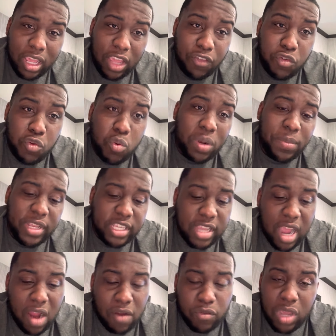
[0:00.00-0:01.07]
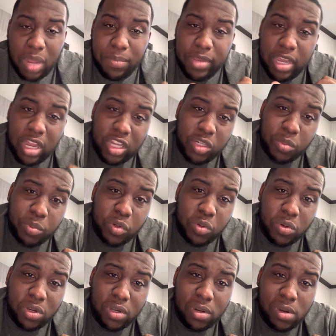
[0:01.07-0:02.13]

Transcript: If you want to be sovereign, you got to be an entrepreneur.